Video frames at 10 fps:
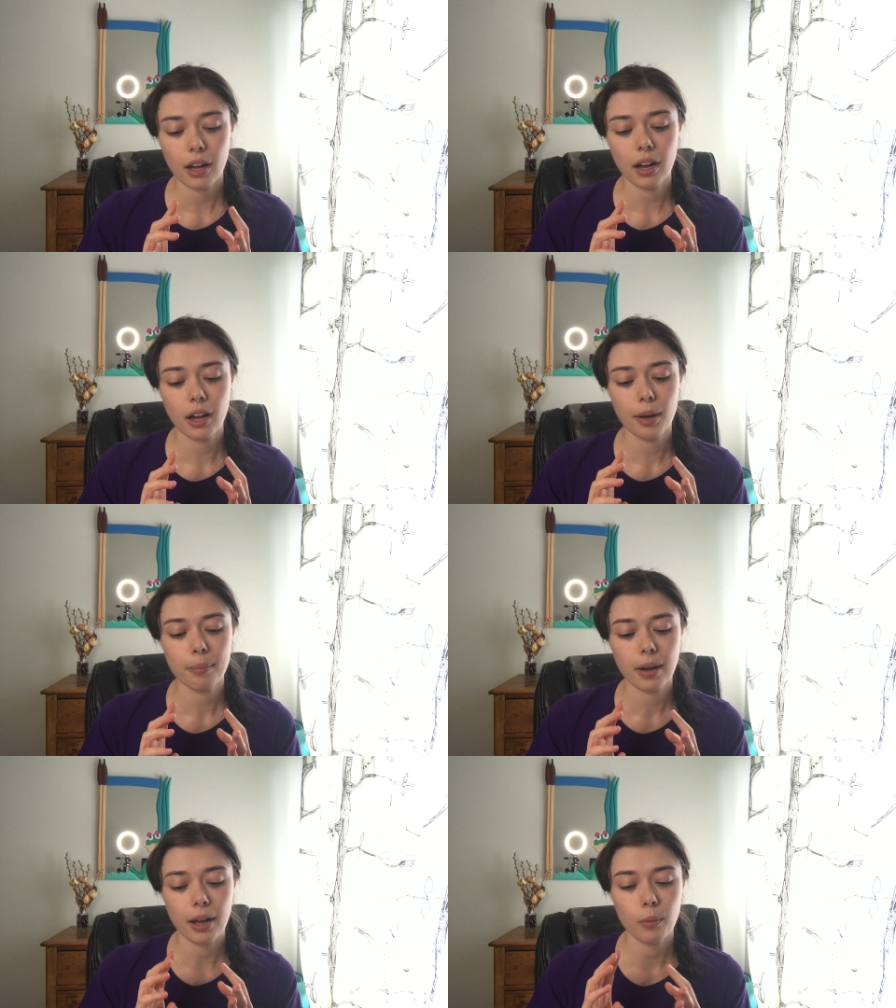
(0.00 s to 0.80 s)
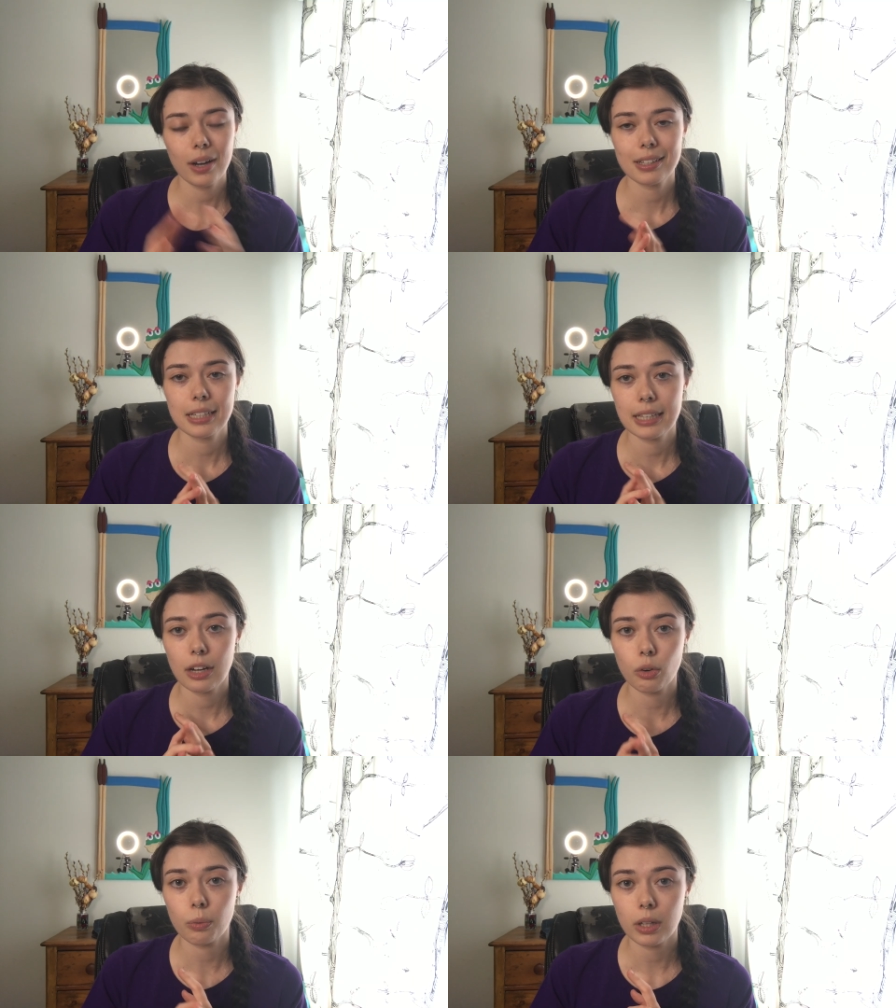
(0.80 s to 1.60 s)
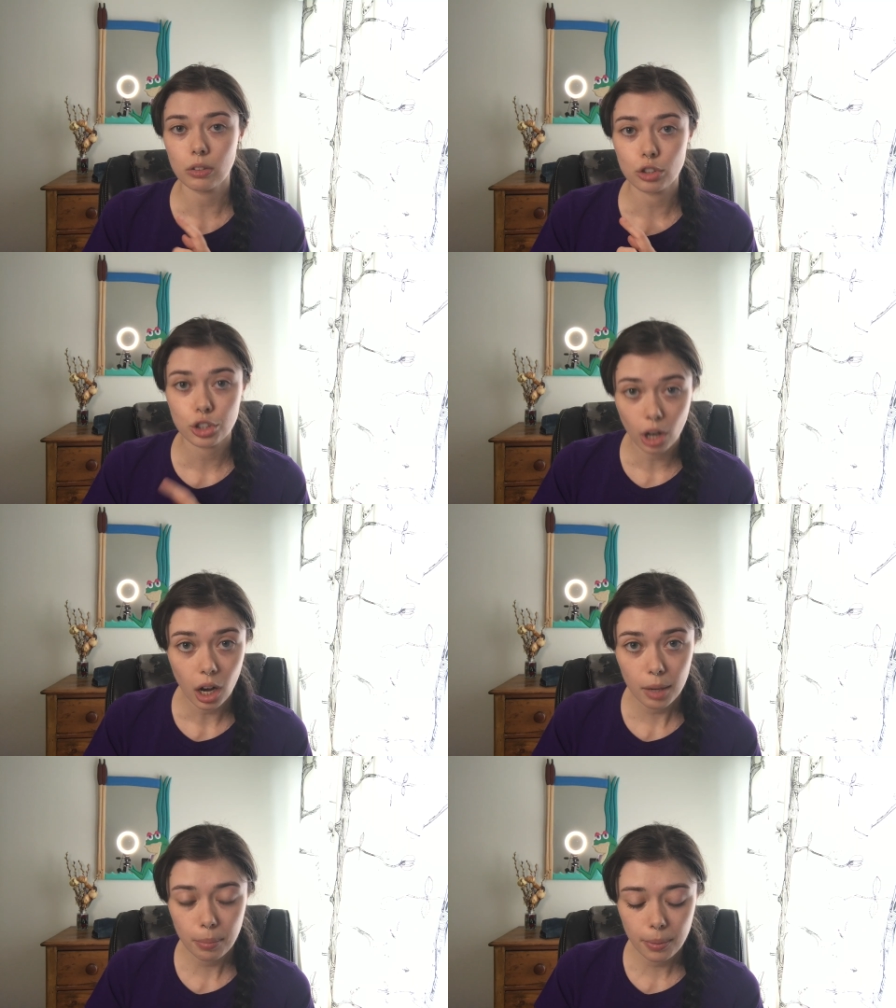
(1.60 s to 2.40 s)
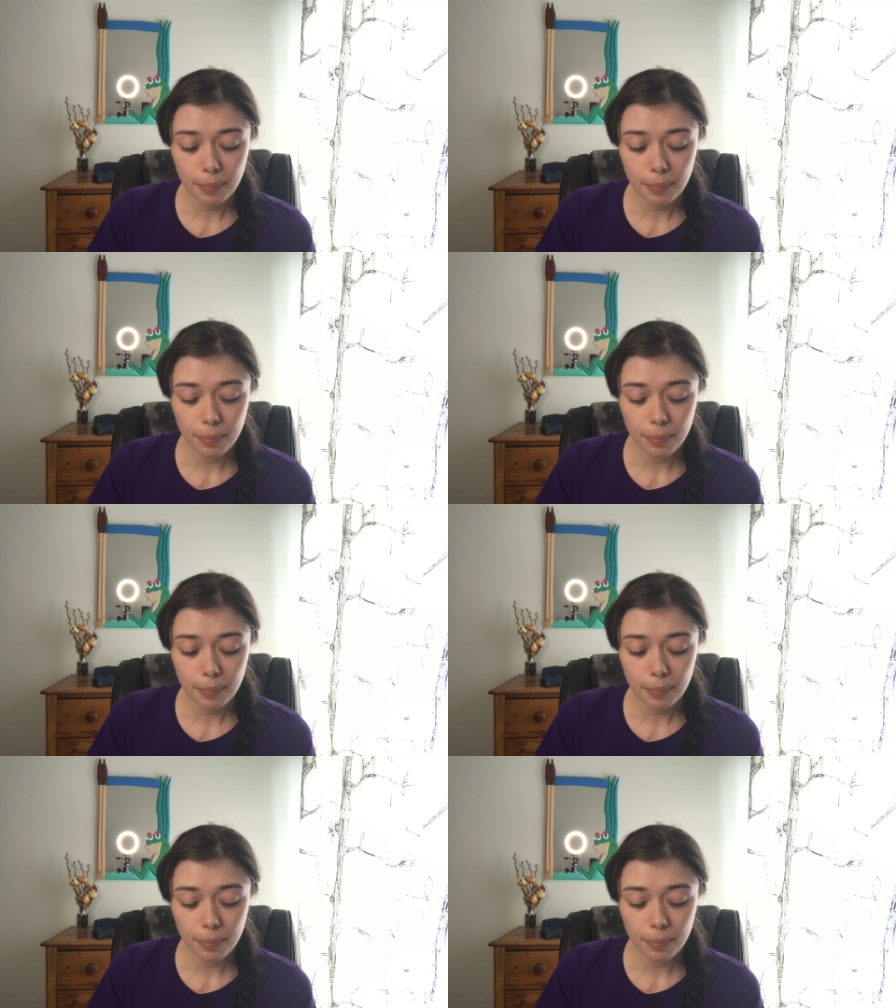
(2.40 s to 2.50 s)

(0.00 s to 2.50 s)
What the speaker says: I want to get a real job.